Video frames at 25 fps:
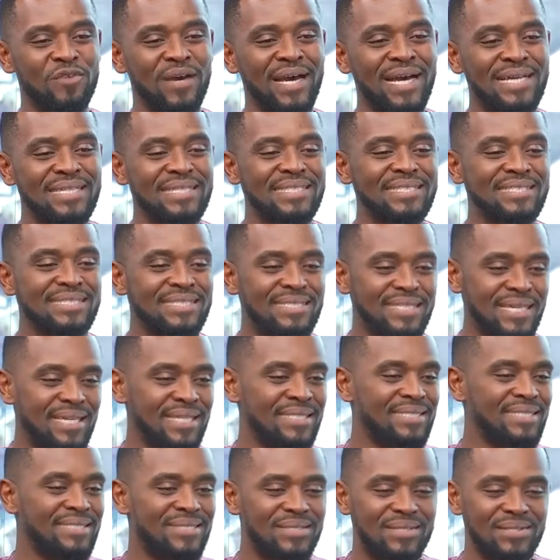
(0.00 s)
had
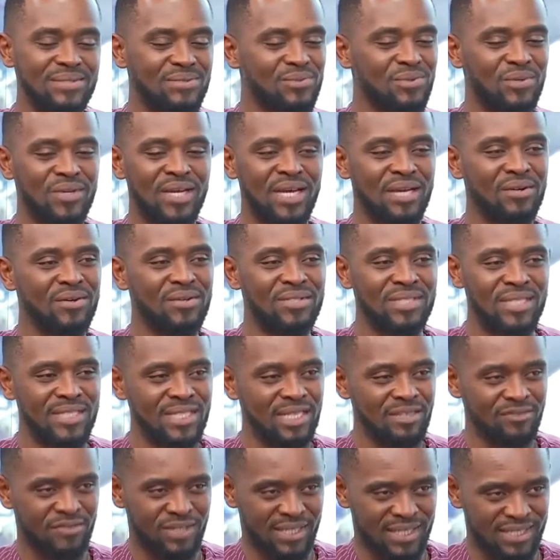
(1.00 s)
sex, you cannot take
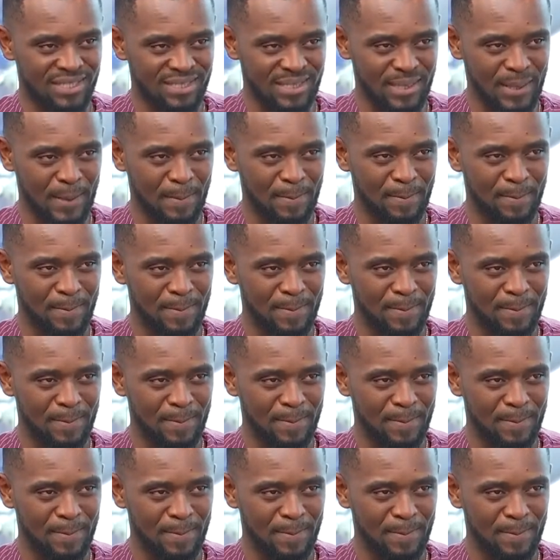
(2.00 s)
the vaccine.